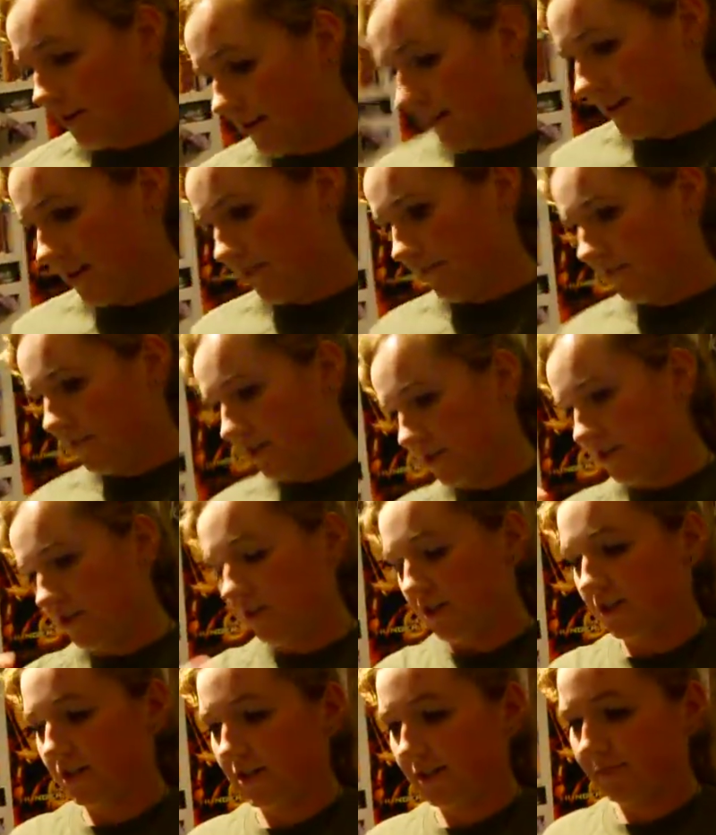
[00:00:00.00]
and finish
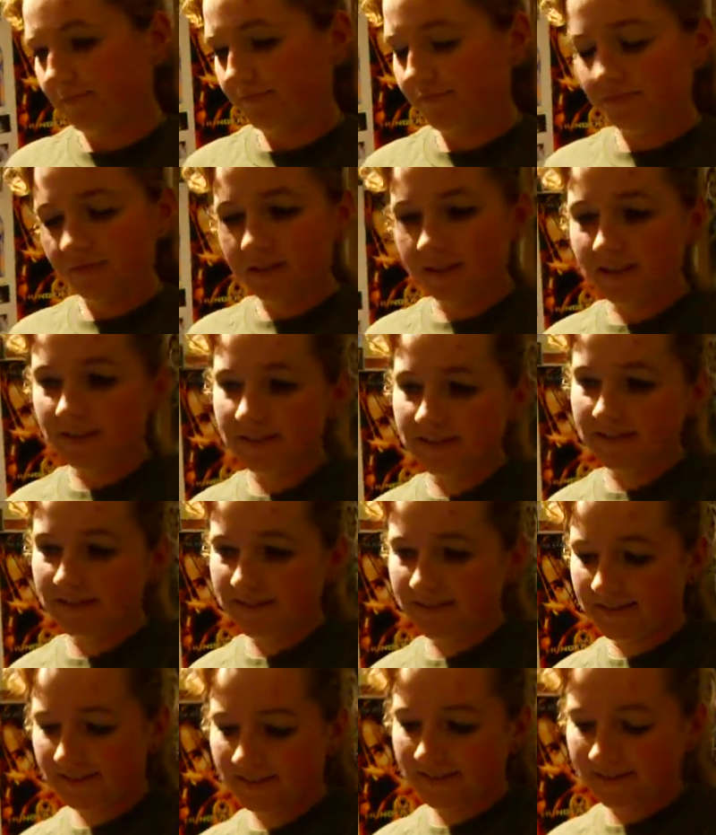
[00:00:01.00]
changing
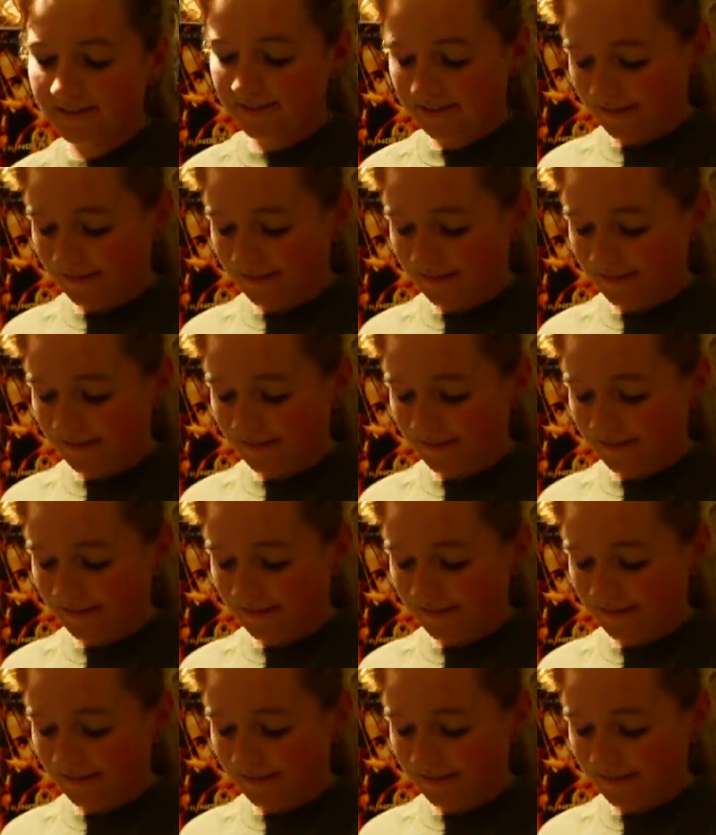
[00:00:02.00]
because